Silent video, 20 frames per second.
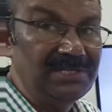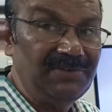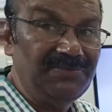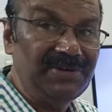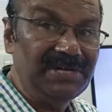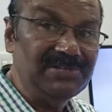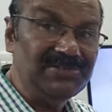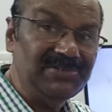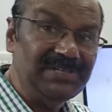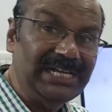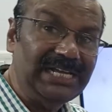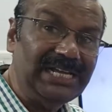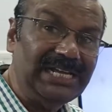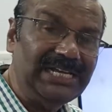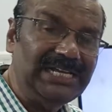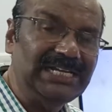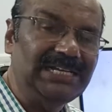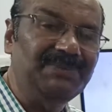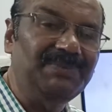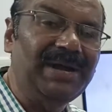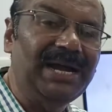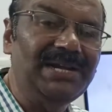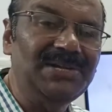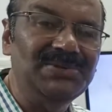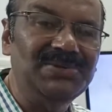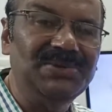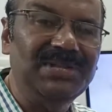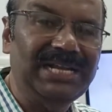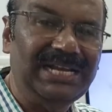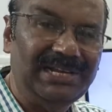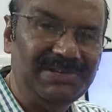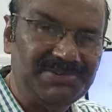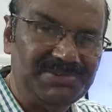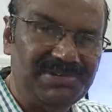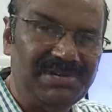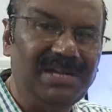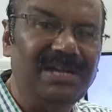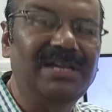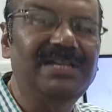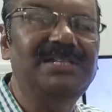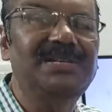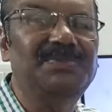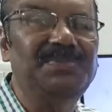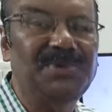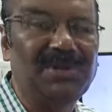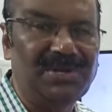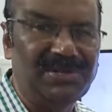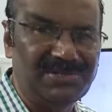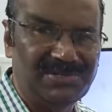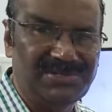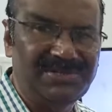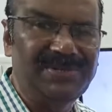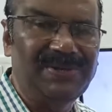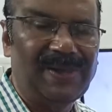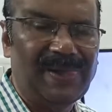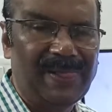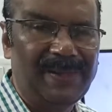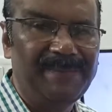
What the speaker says: See, friends, there it binds to the external receptors.